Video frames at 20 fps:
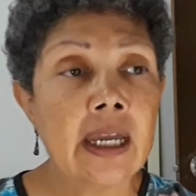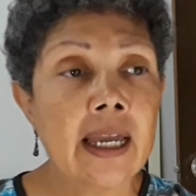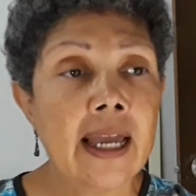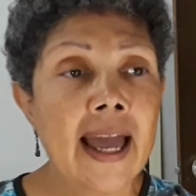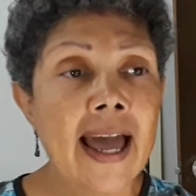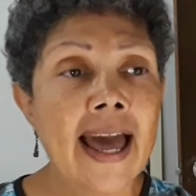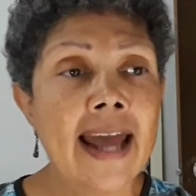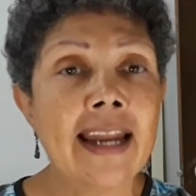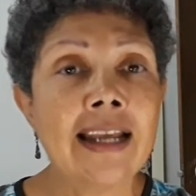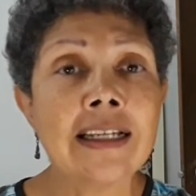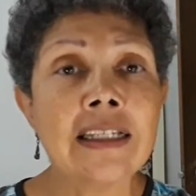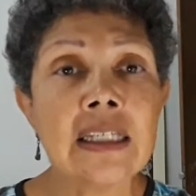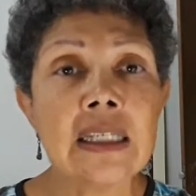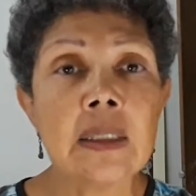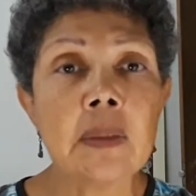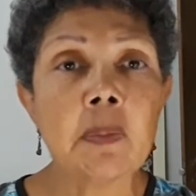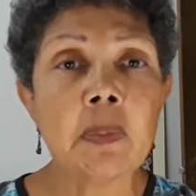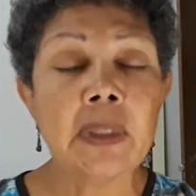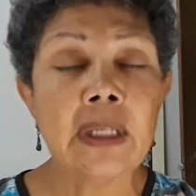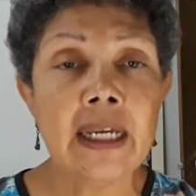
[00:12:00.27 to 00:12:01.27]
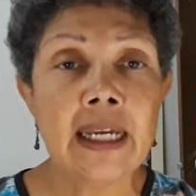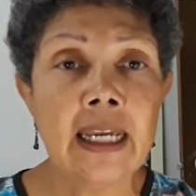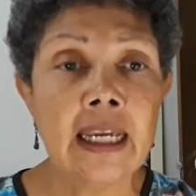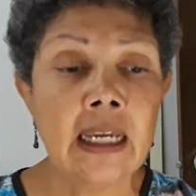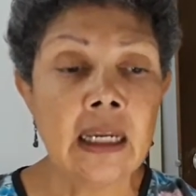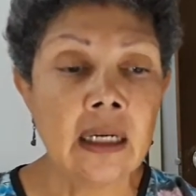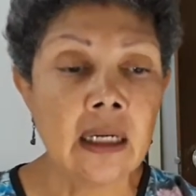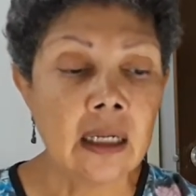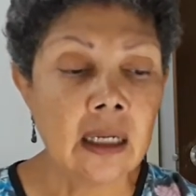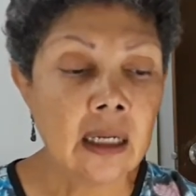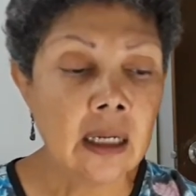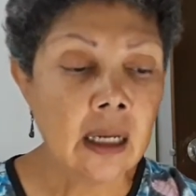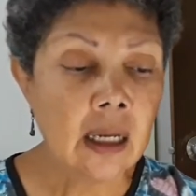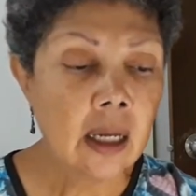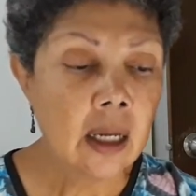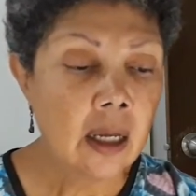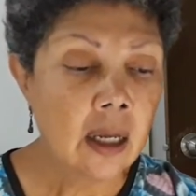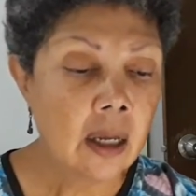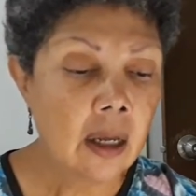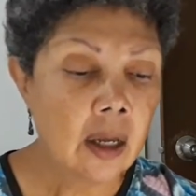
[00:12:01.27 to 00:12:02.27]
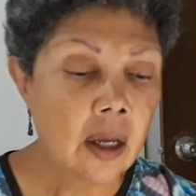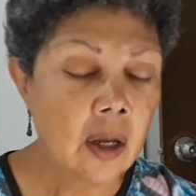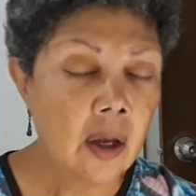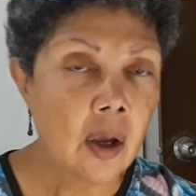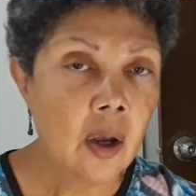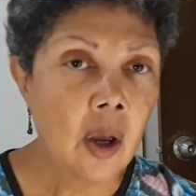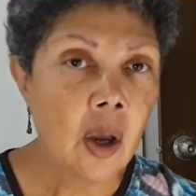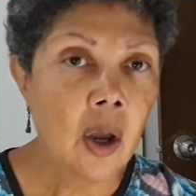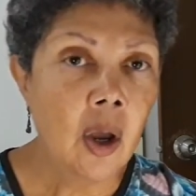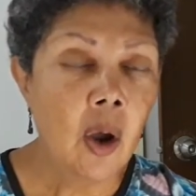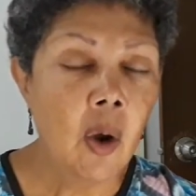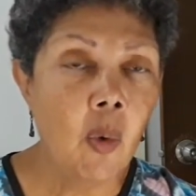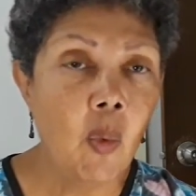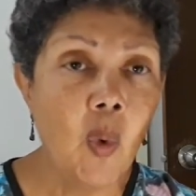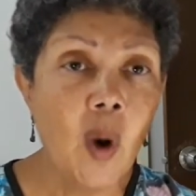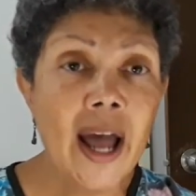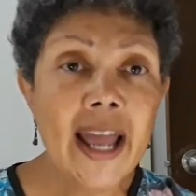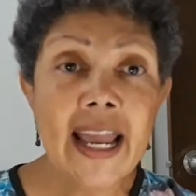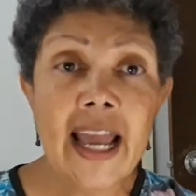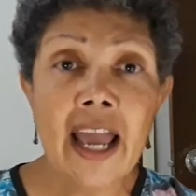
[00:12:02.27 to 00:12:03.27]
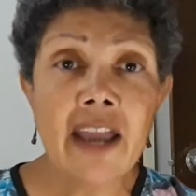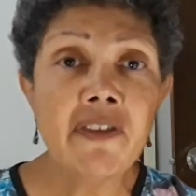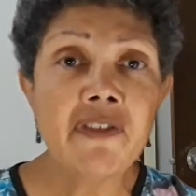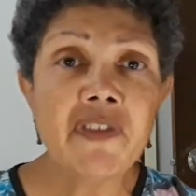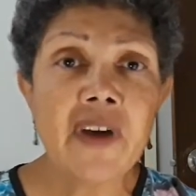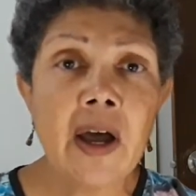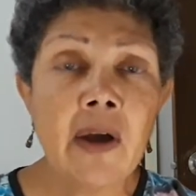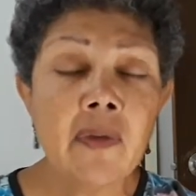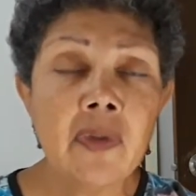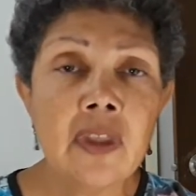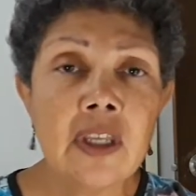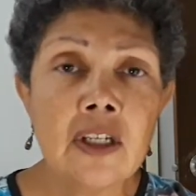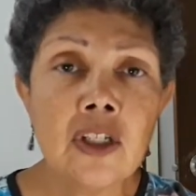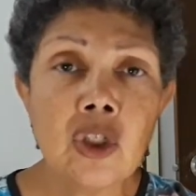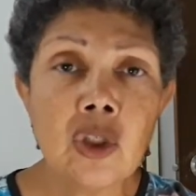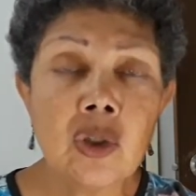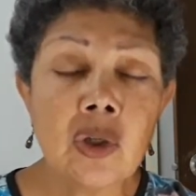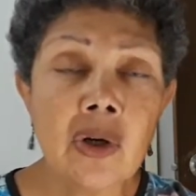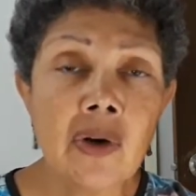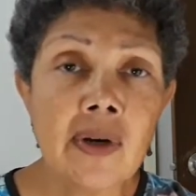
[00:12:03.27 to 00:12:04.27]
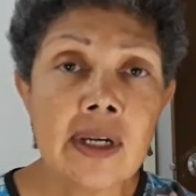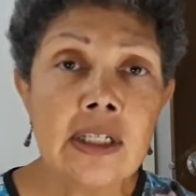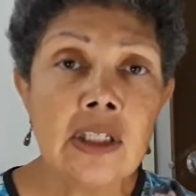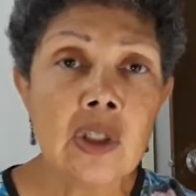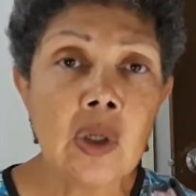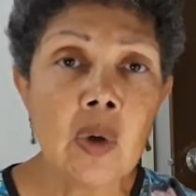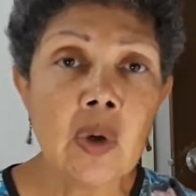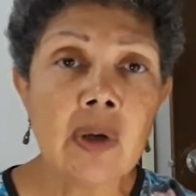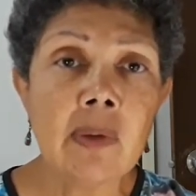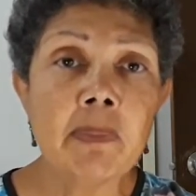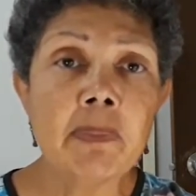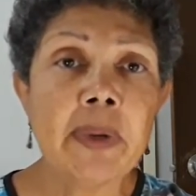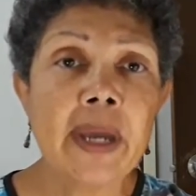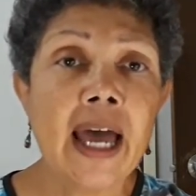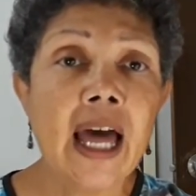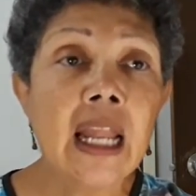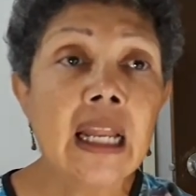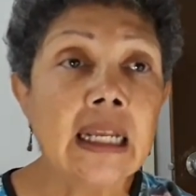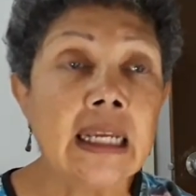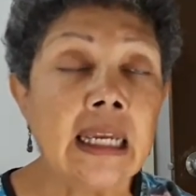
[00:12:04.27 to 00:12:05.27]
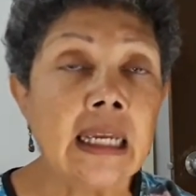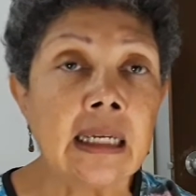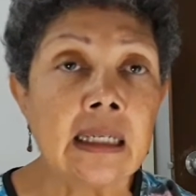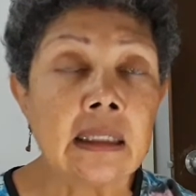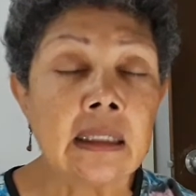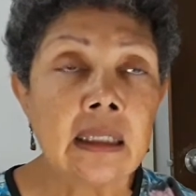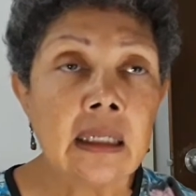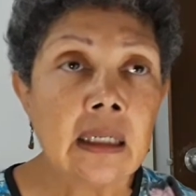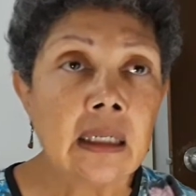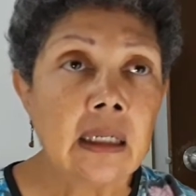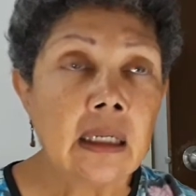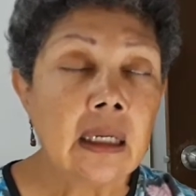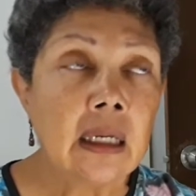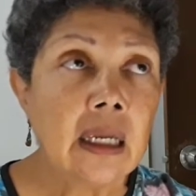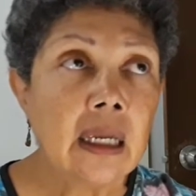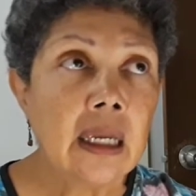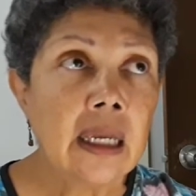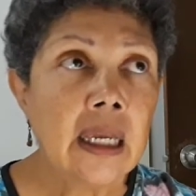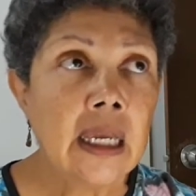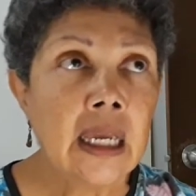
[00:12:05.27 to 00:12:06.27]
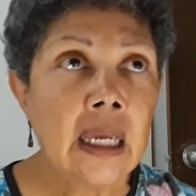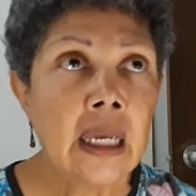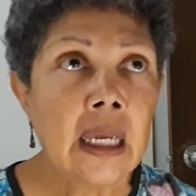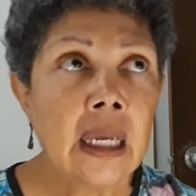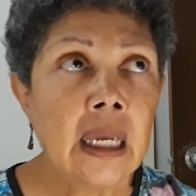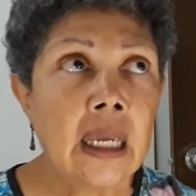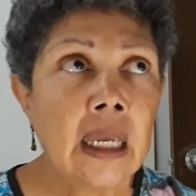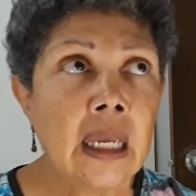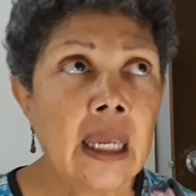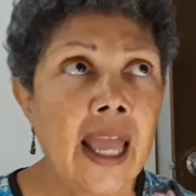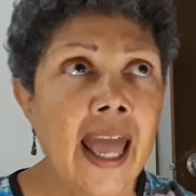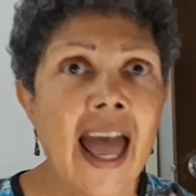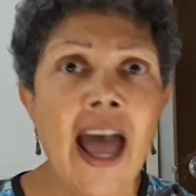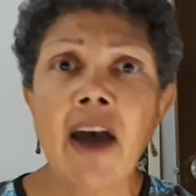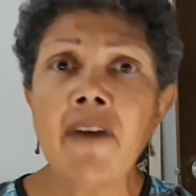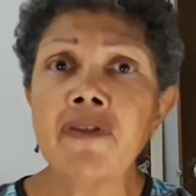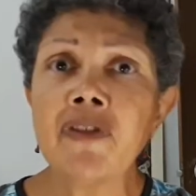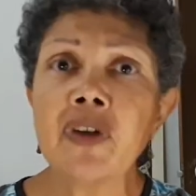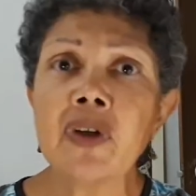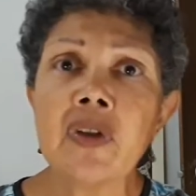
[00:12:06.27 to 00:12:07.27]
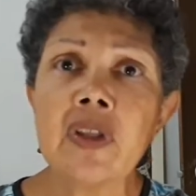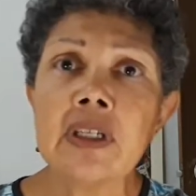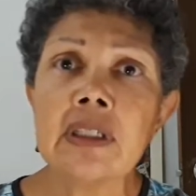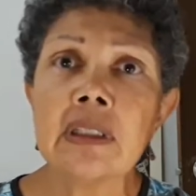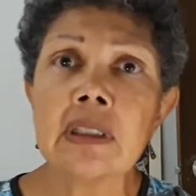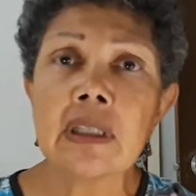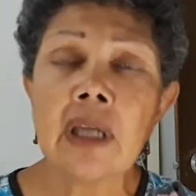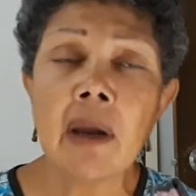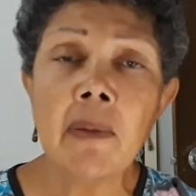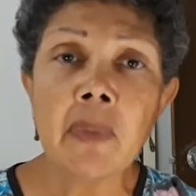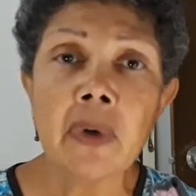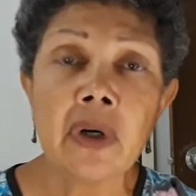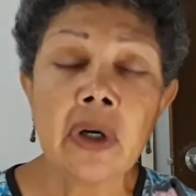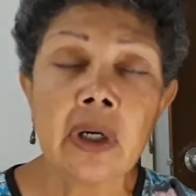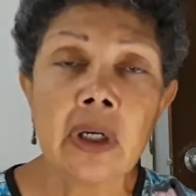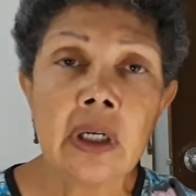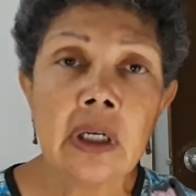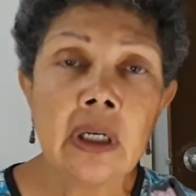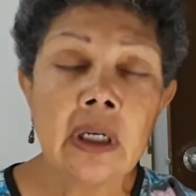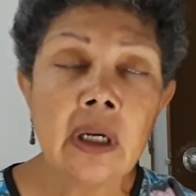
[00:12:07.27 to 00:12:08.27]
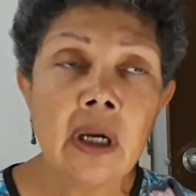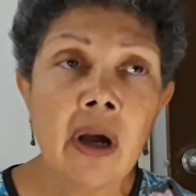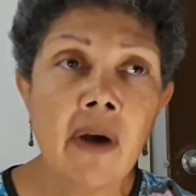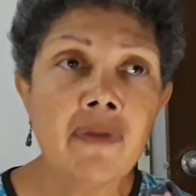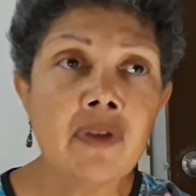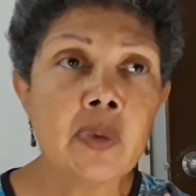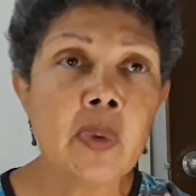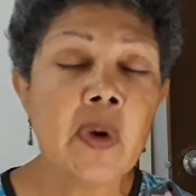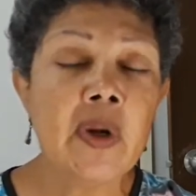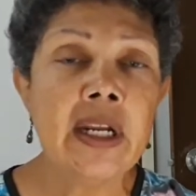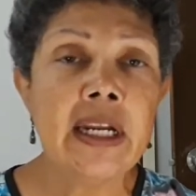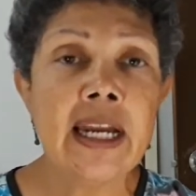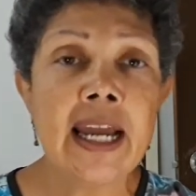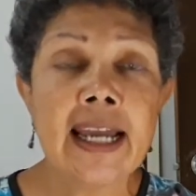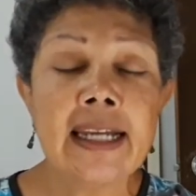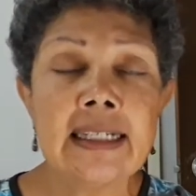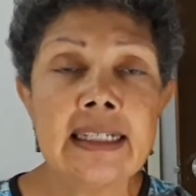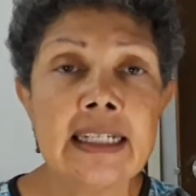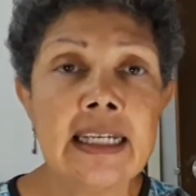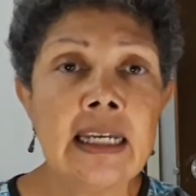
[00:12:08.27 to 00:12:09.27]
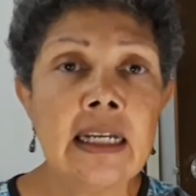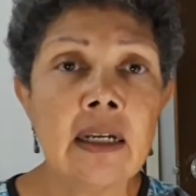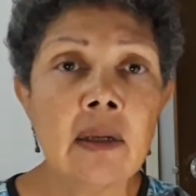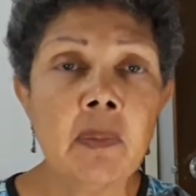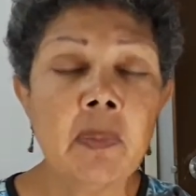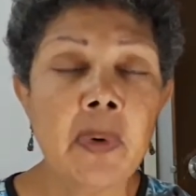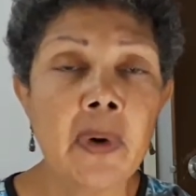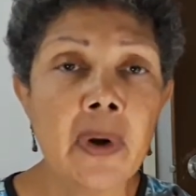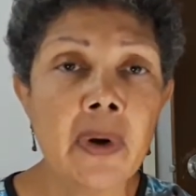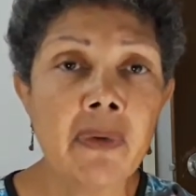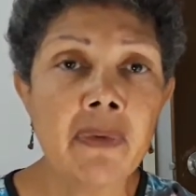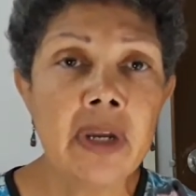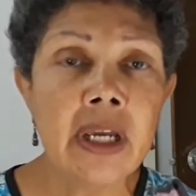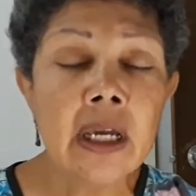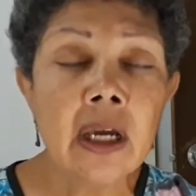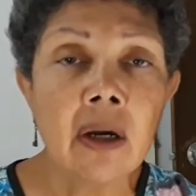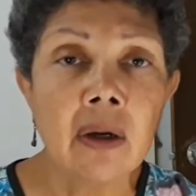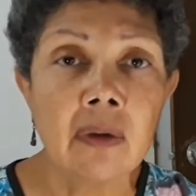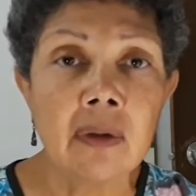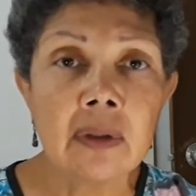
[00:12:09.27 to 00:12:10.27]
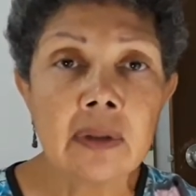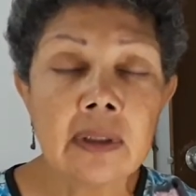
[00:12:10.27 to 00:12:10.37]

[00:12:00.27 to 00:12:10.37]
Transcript: and explain why I found this story so compelling after the summer of 2019 in Puerto Rico.